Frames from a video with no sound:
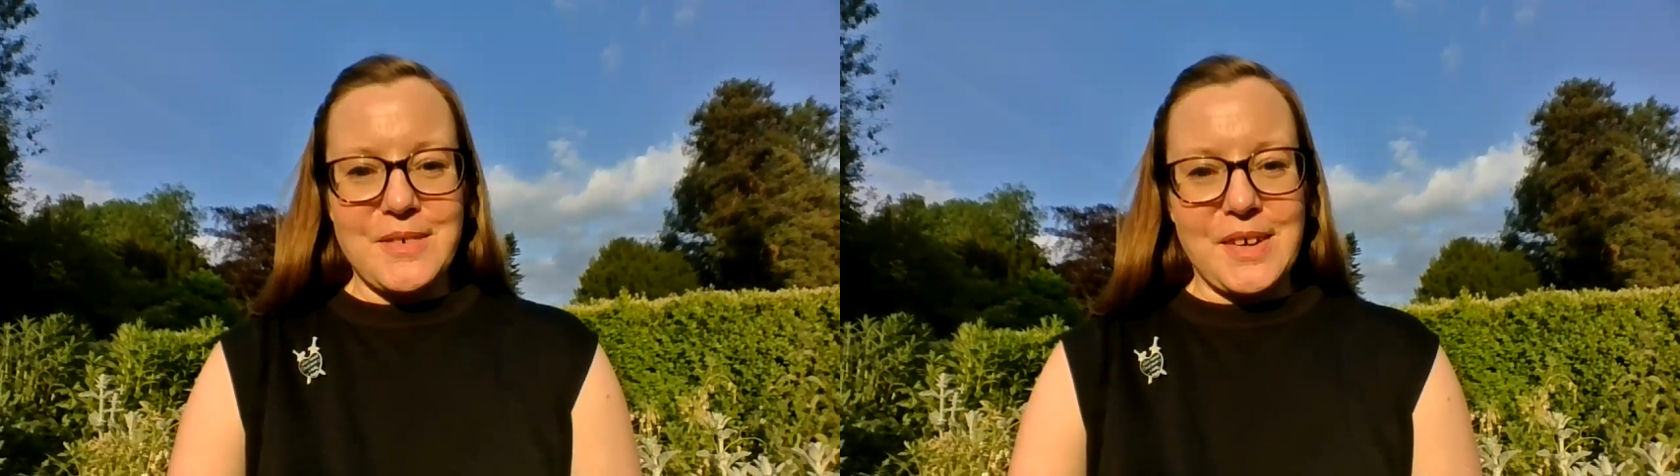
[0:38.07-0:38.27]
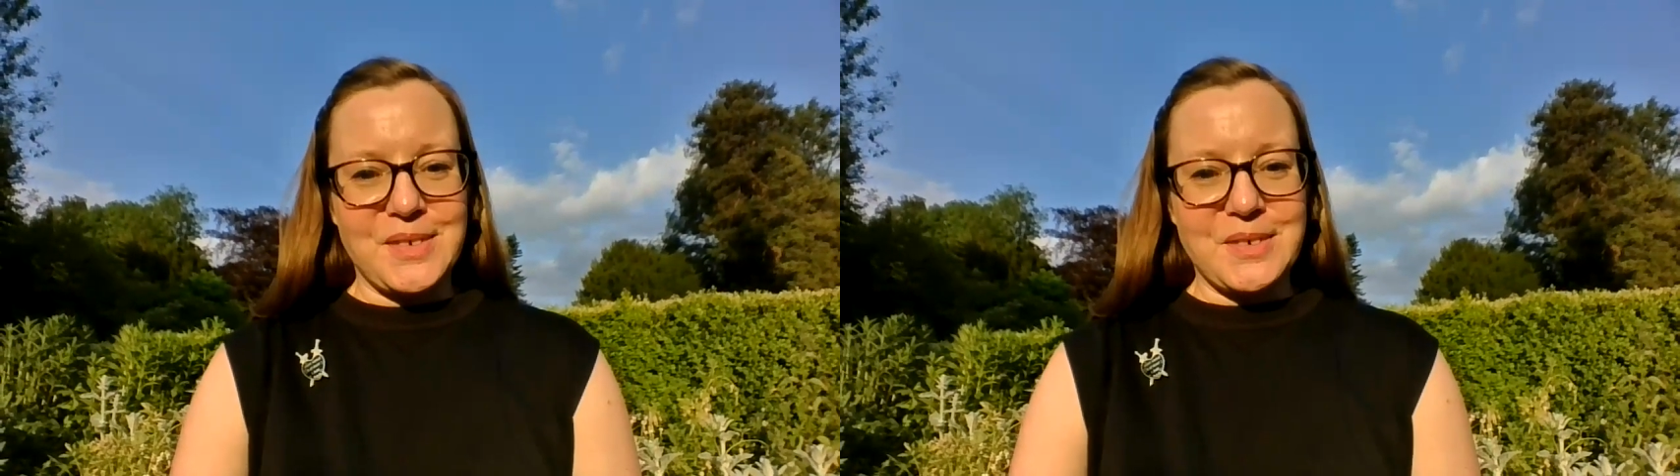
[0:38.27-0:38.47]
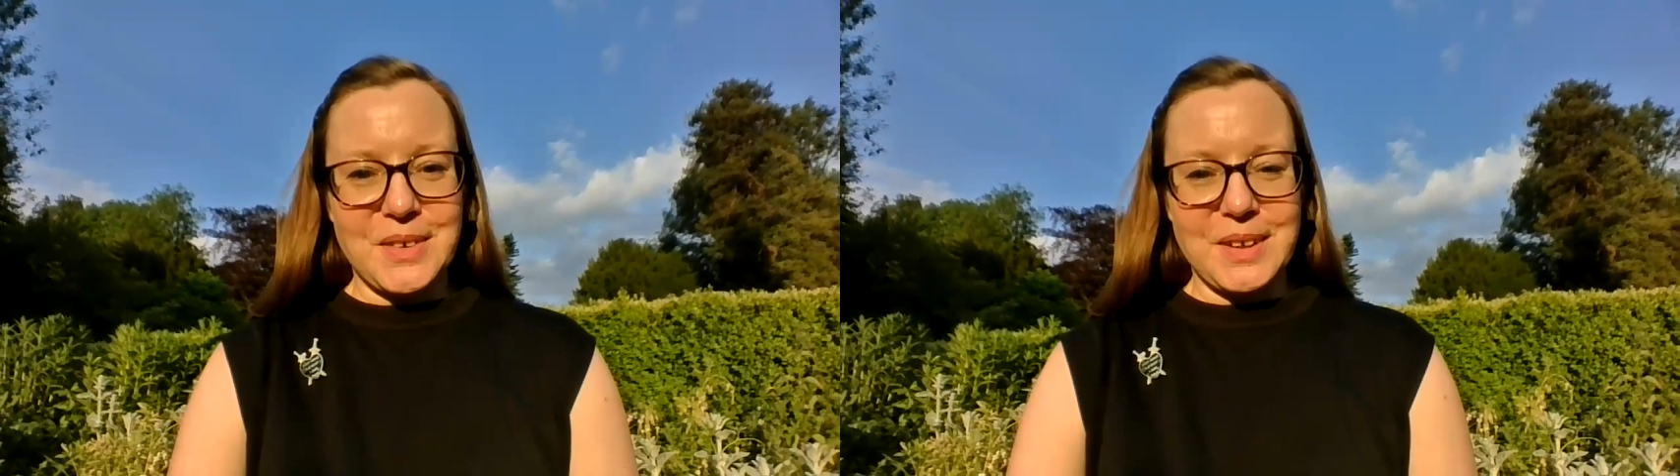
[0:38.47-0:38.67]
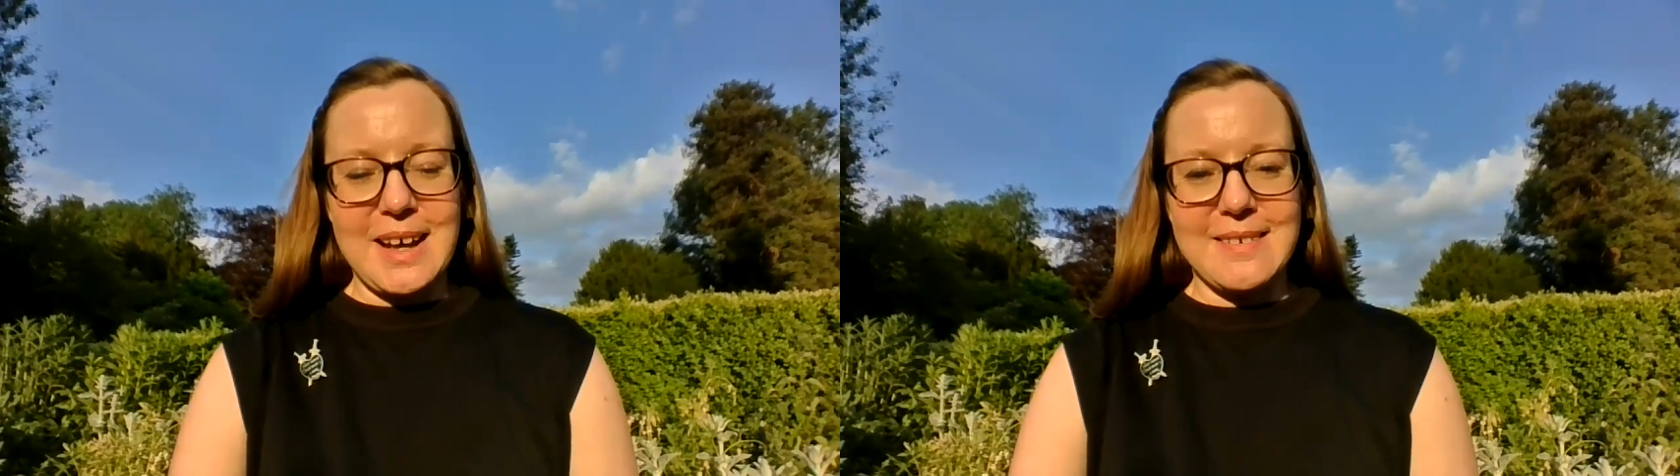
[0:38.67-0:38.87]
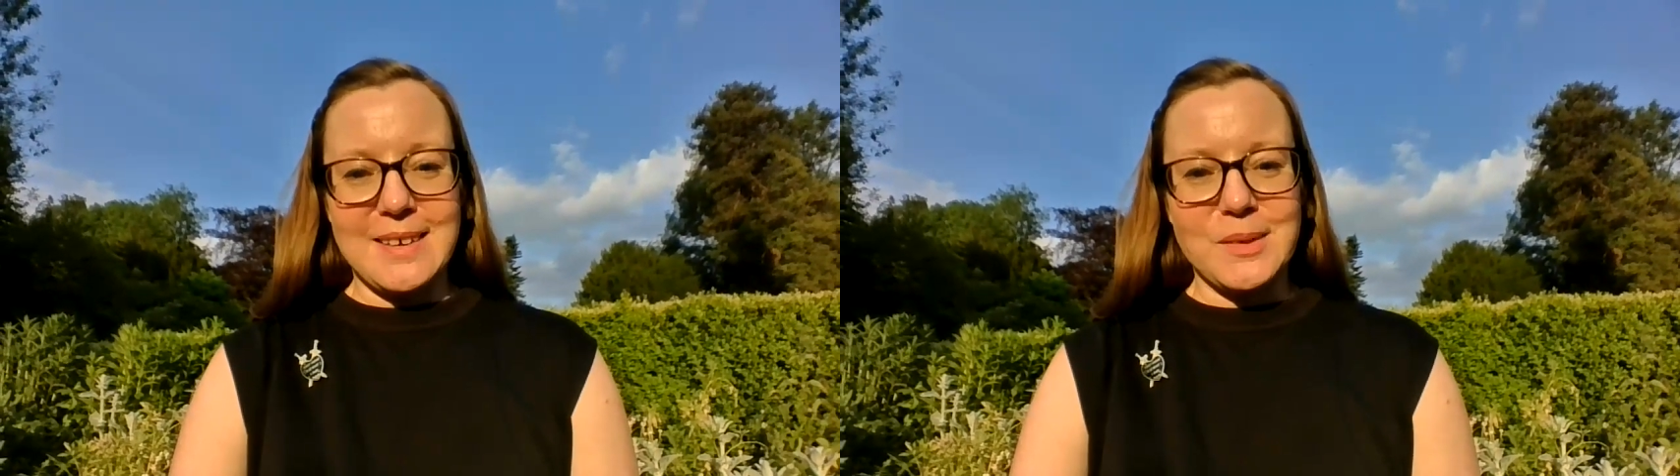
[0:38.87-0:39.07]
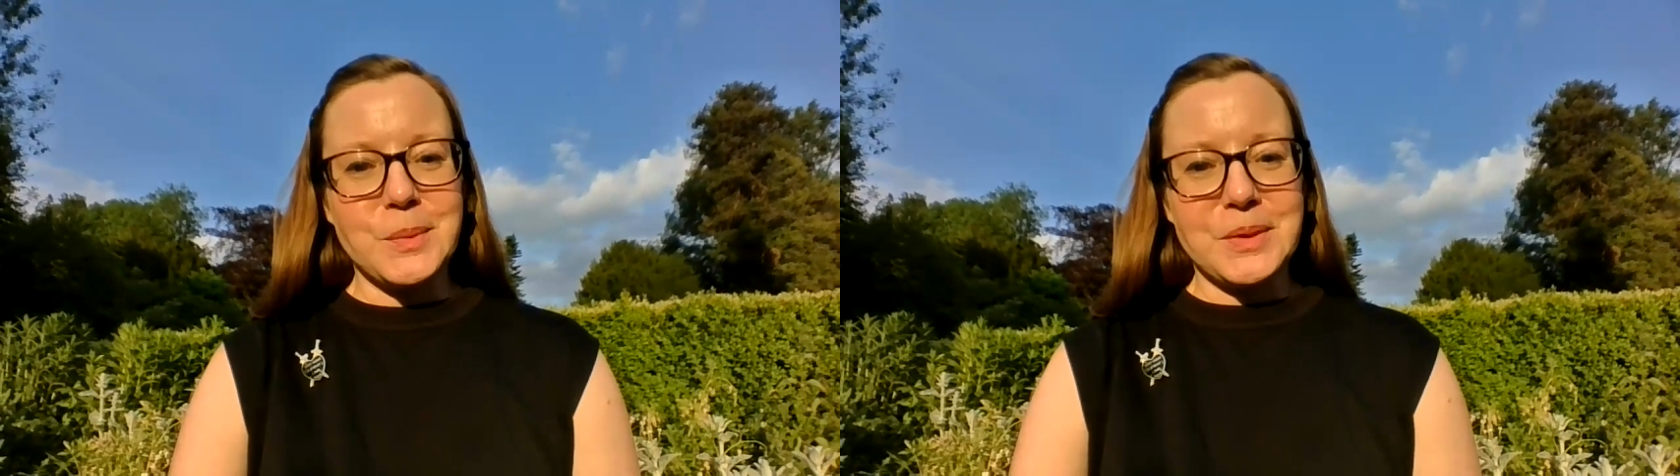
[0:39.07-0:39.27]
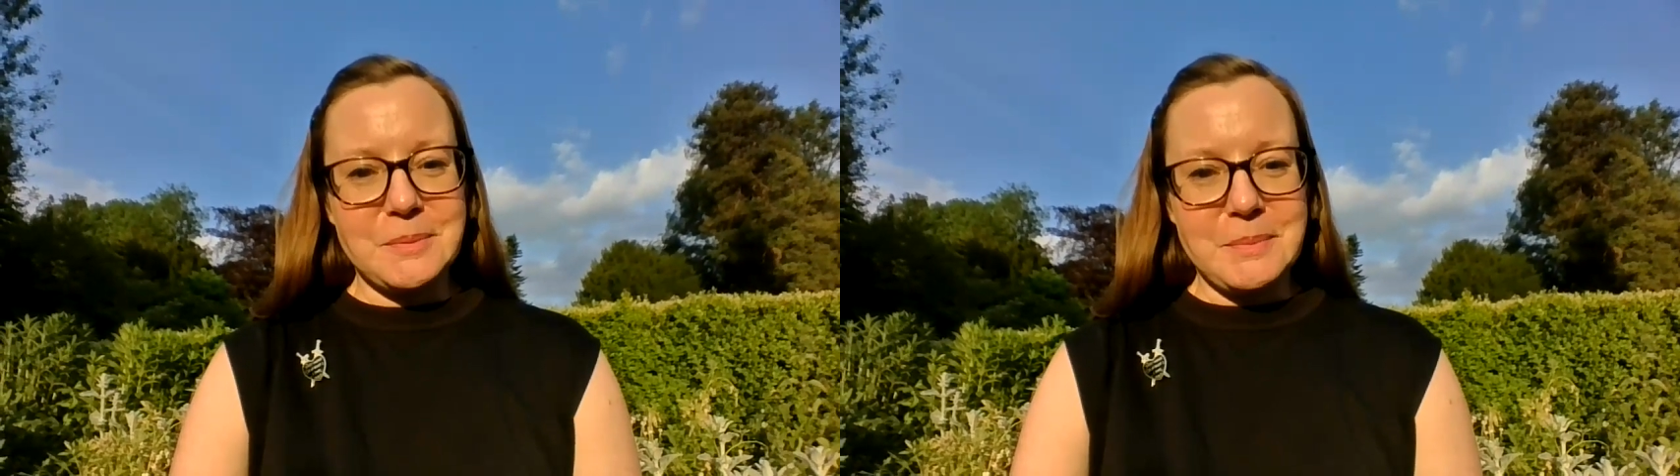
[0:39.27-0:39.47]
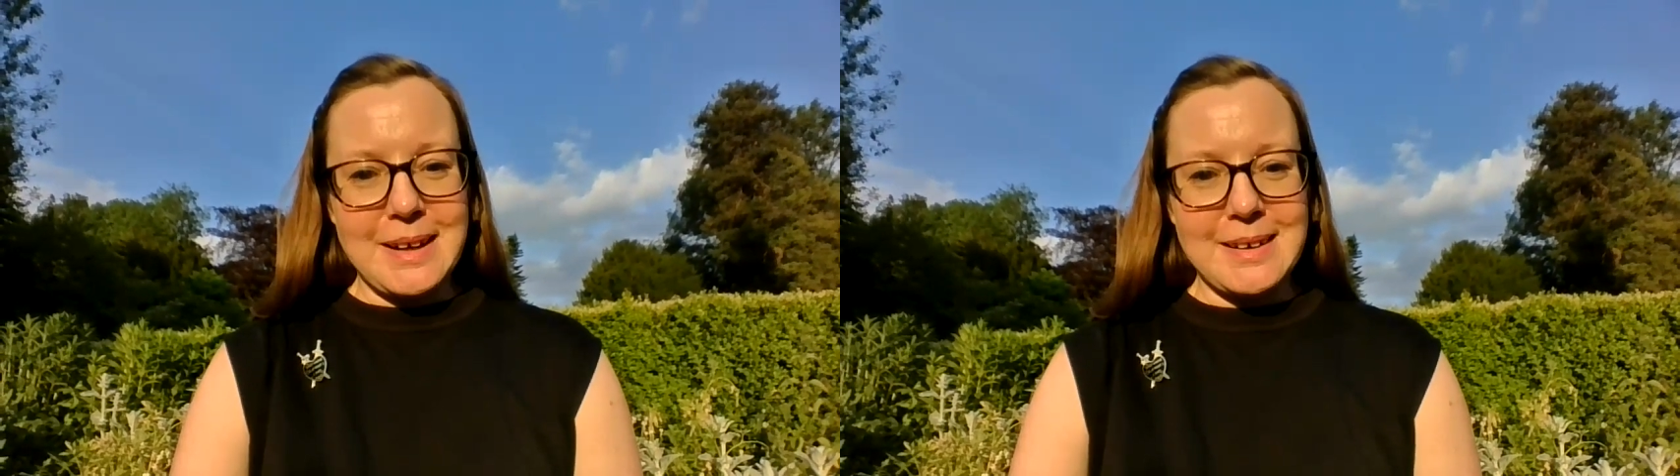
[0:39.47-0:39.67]
festival like this would
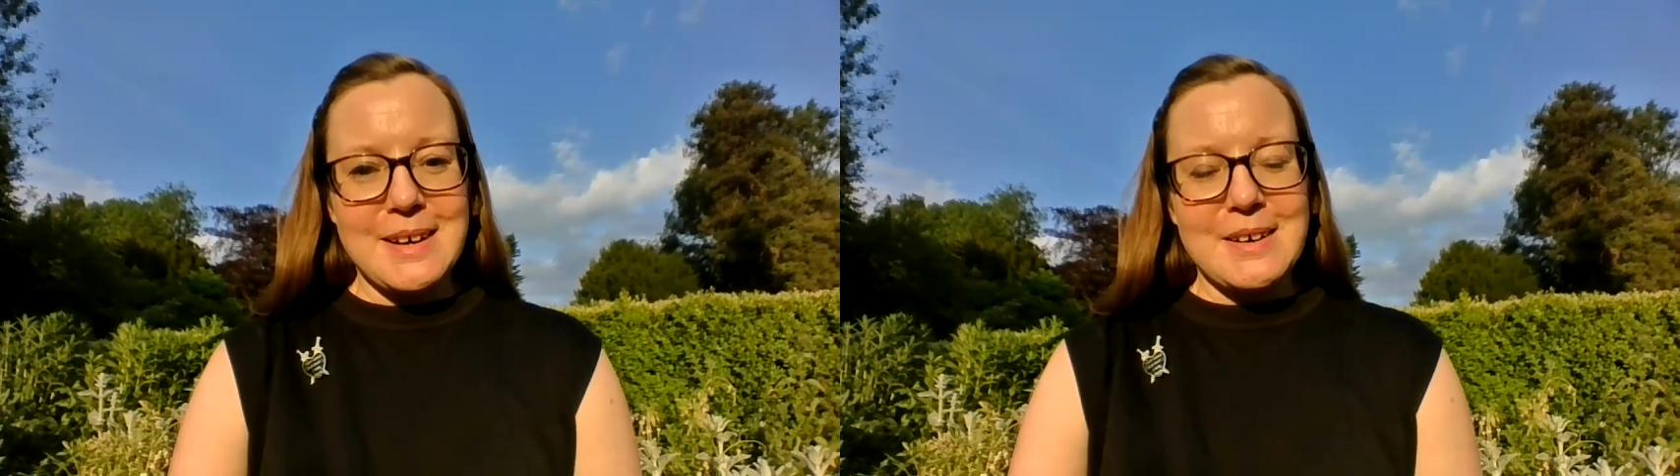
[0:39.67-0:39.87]
have been,